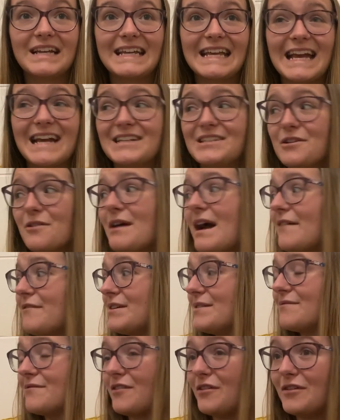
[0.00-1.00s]
I don't have
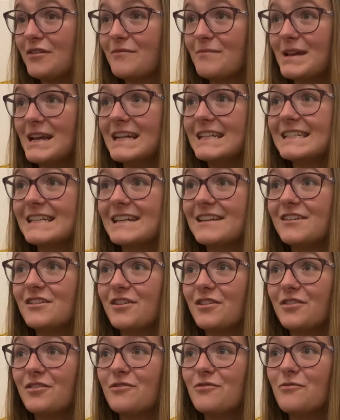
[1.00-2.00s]
it in front of me, it's in an
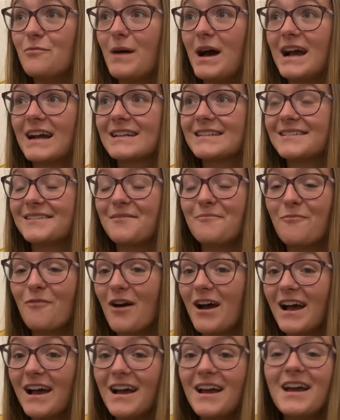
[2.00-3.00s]
unhaul bag
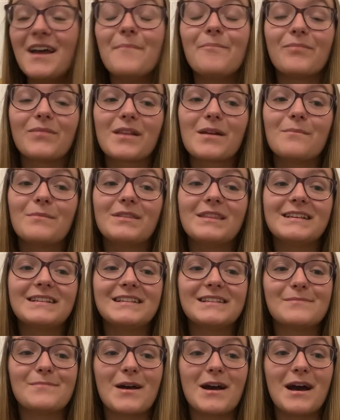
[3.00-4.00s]
somewhere. But this
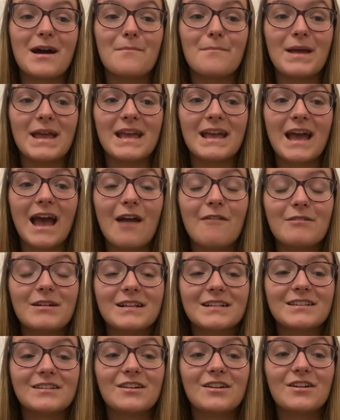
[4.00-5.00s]
is about our main
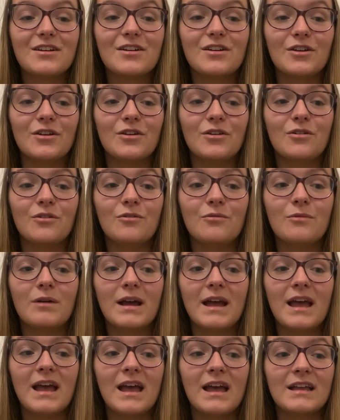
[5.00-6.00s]
character, who
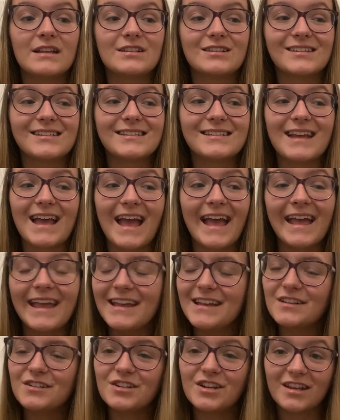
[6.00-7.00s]
doesn't
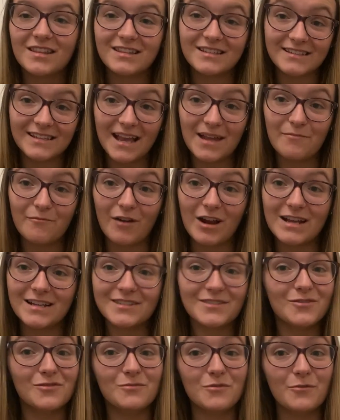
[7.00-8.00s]
age at the same rate
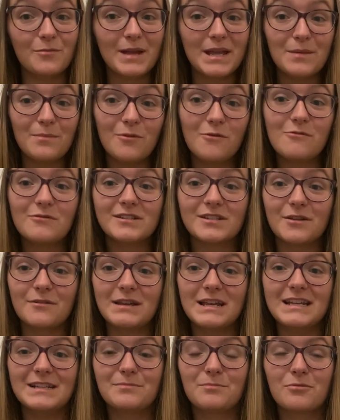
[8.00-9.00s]
as normal people, so
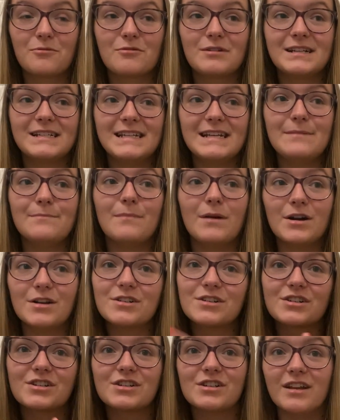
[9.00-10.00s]
he's pretty
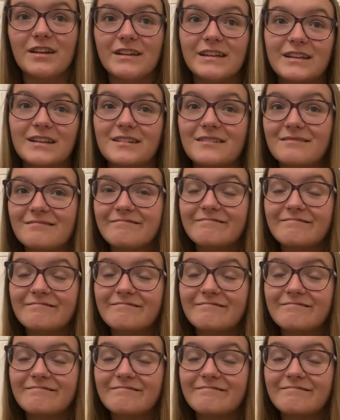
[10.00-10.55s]
much like